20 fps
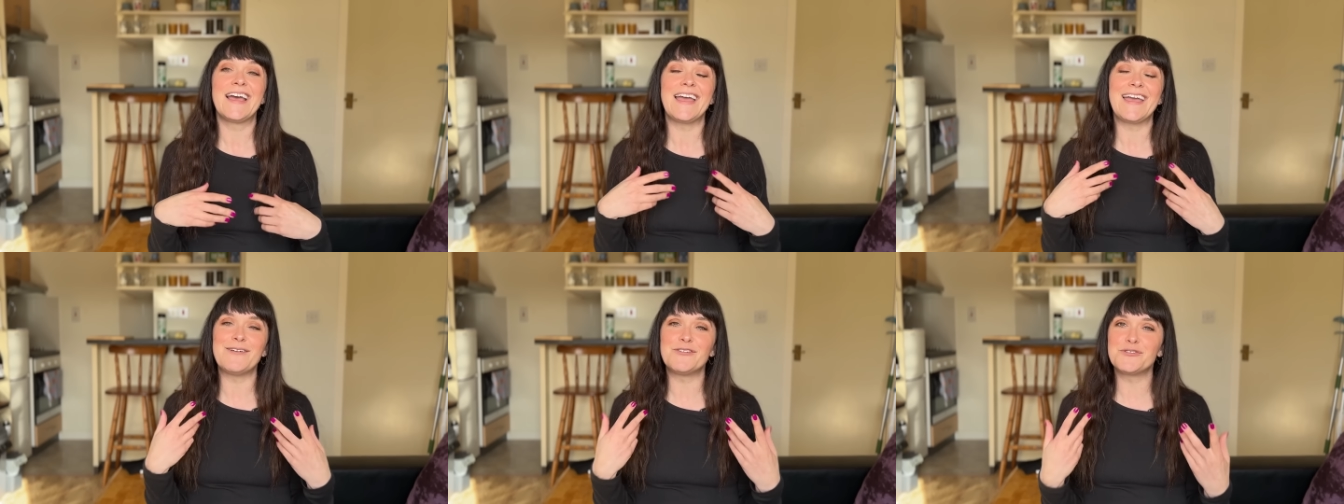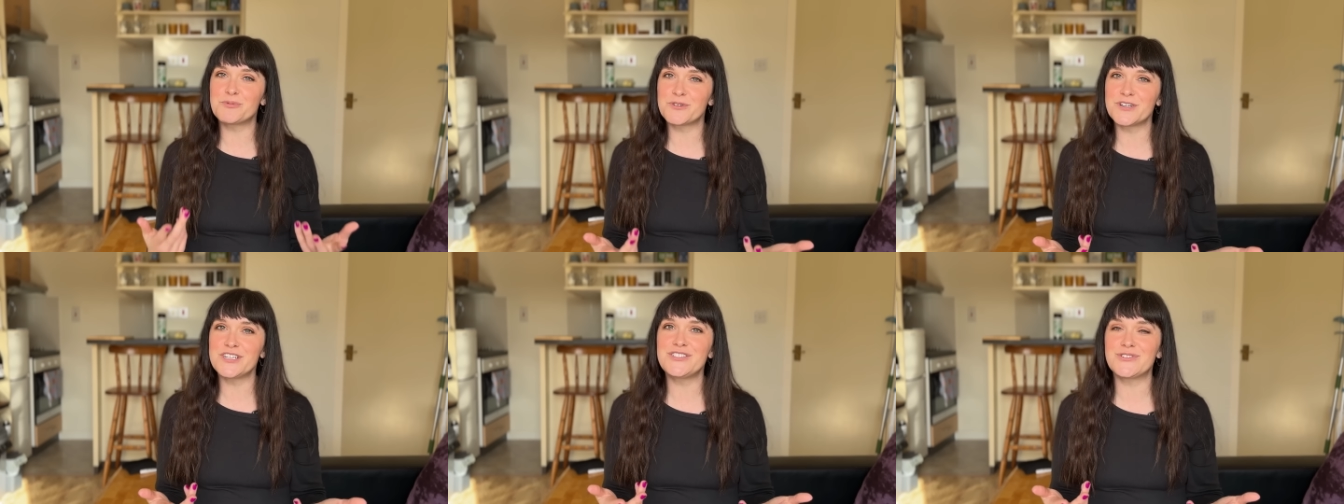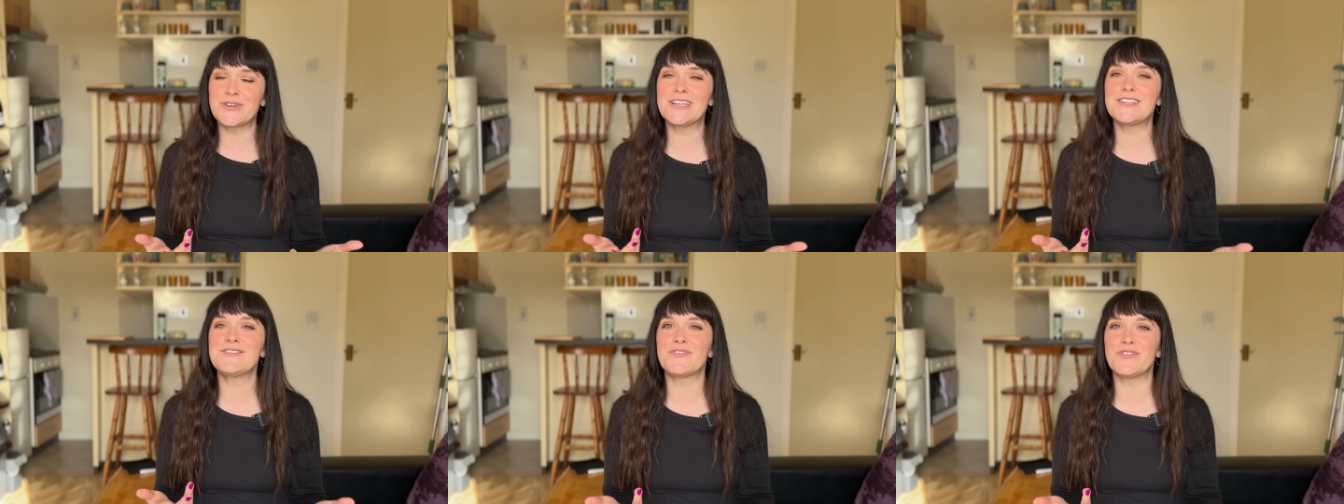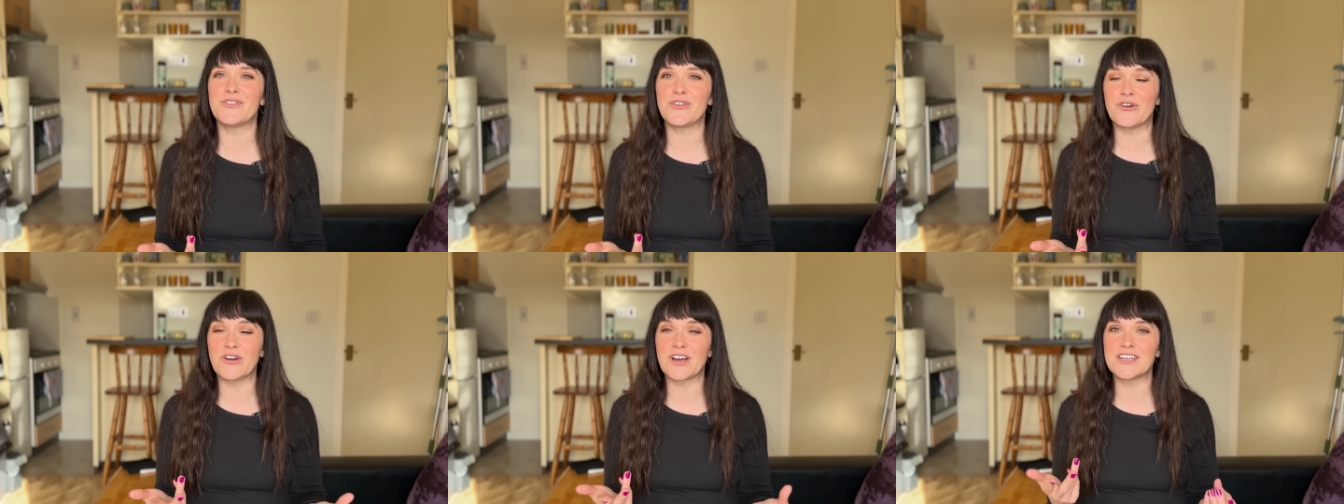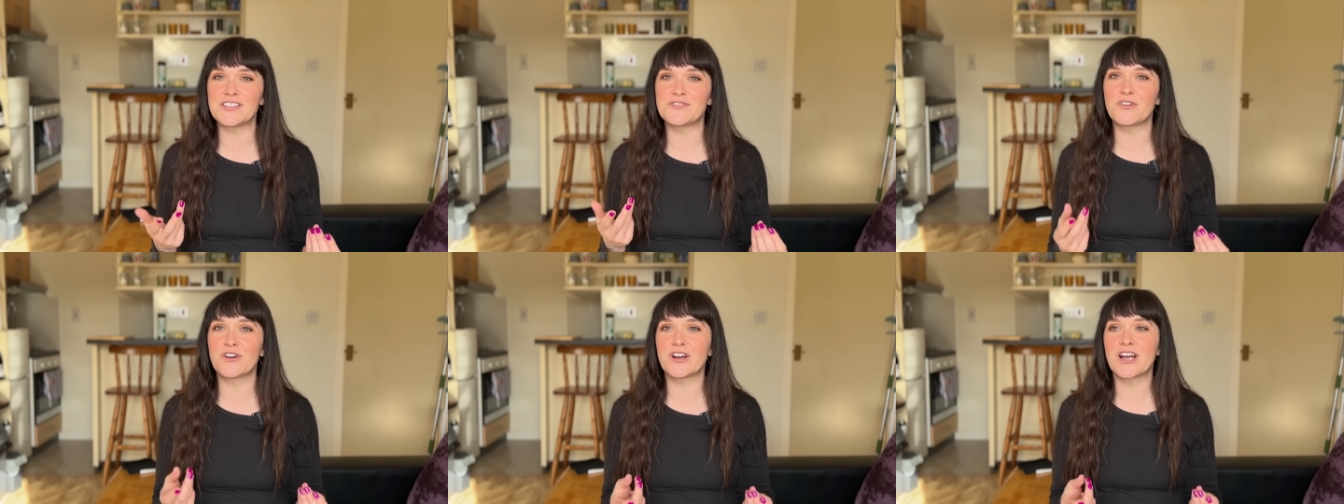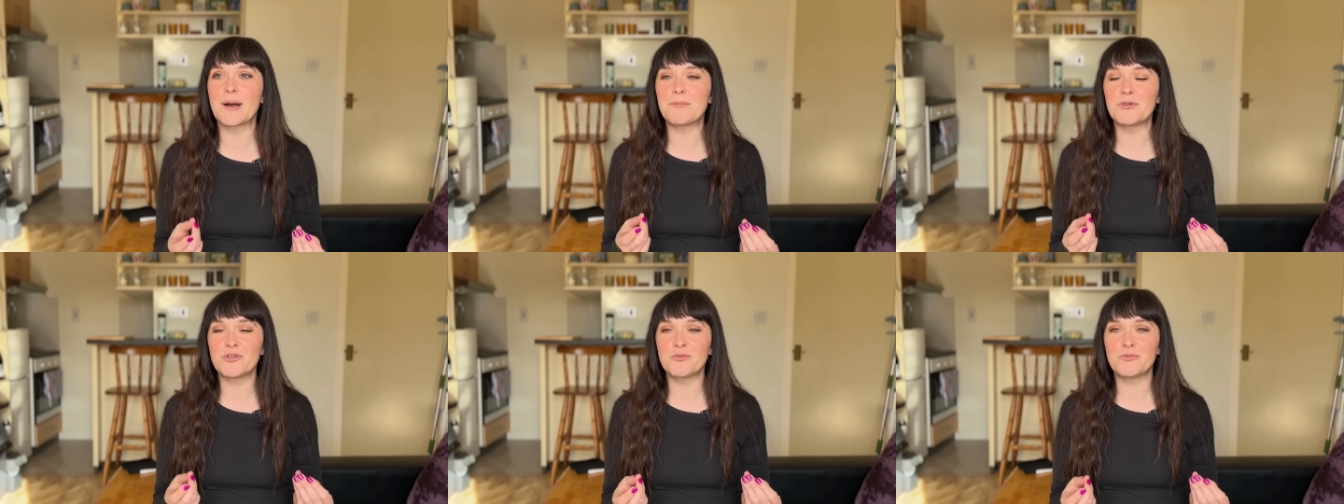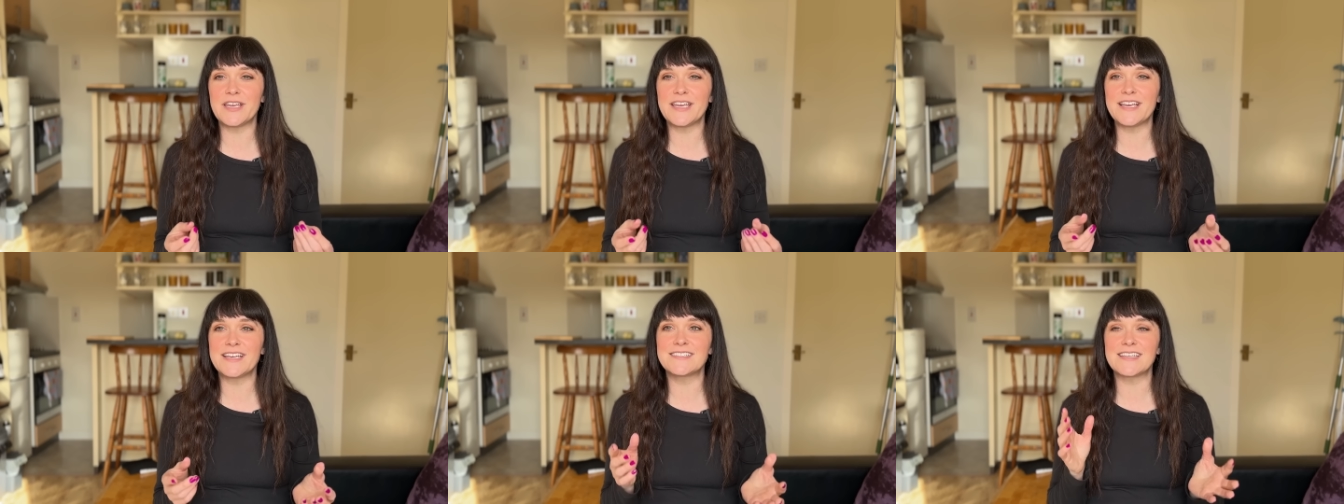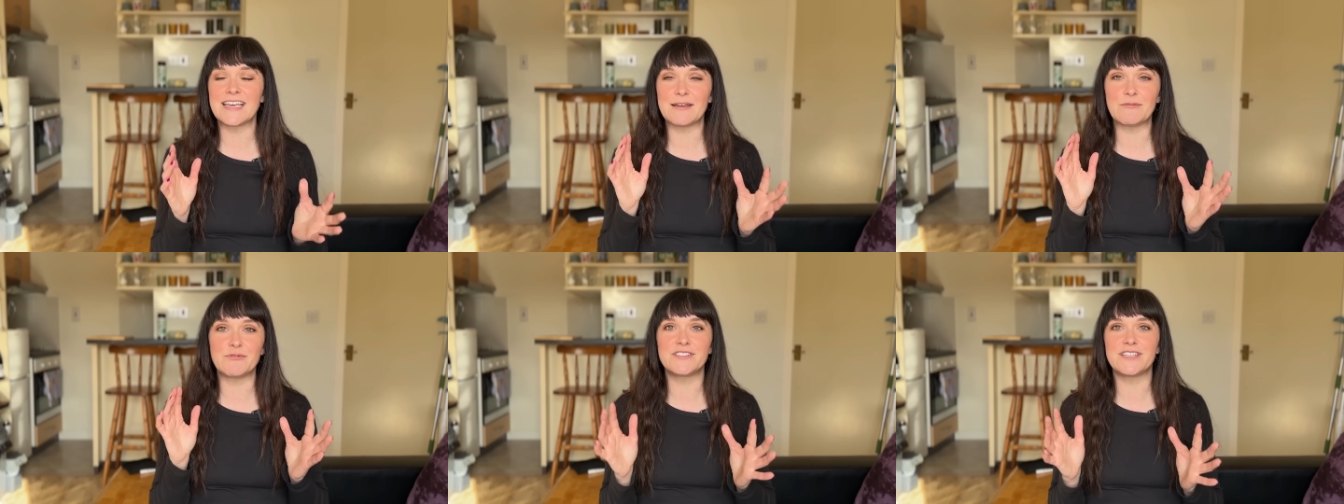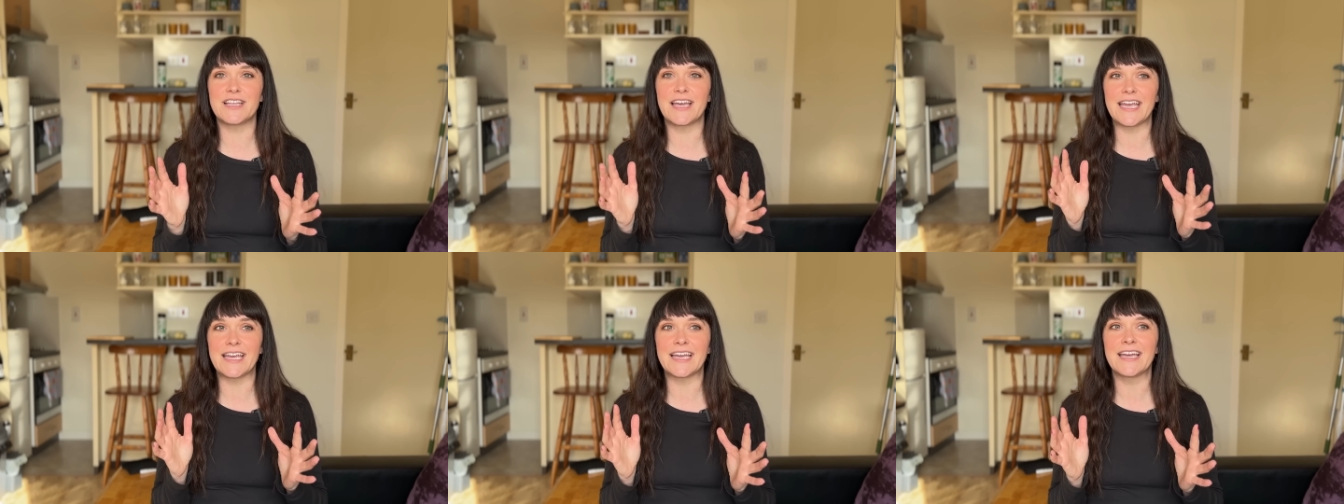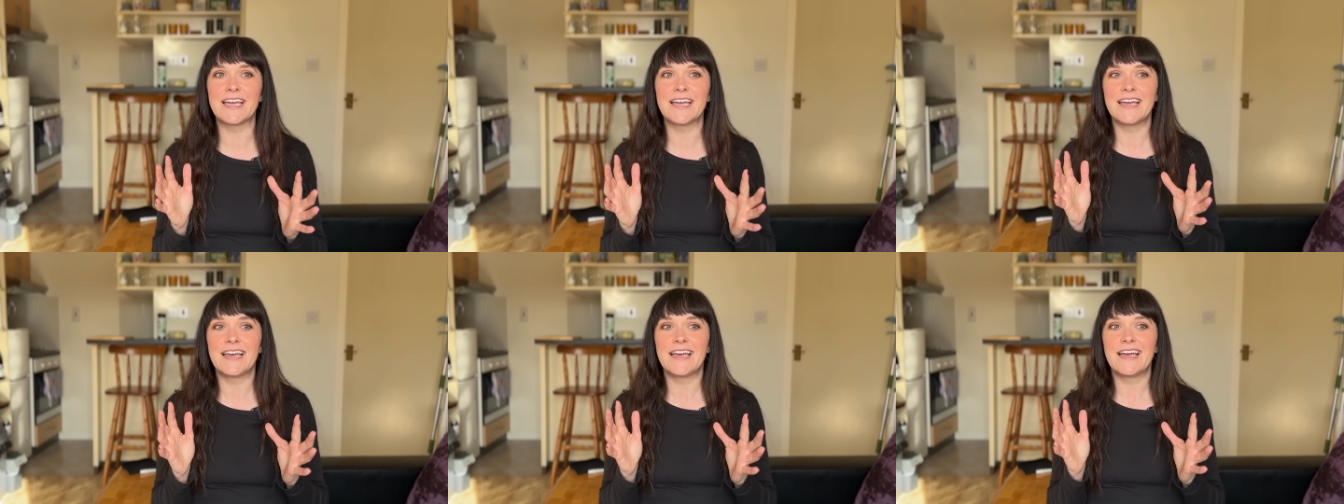It was pretty stressful though, because for a couple of weeks, it was like,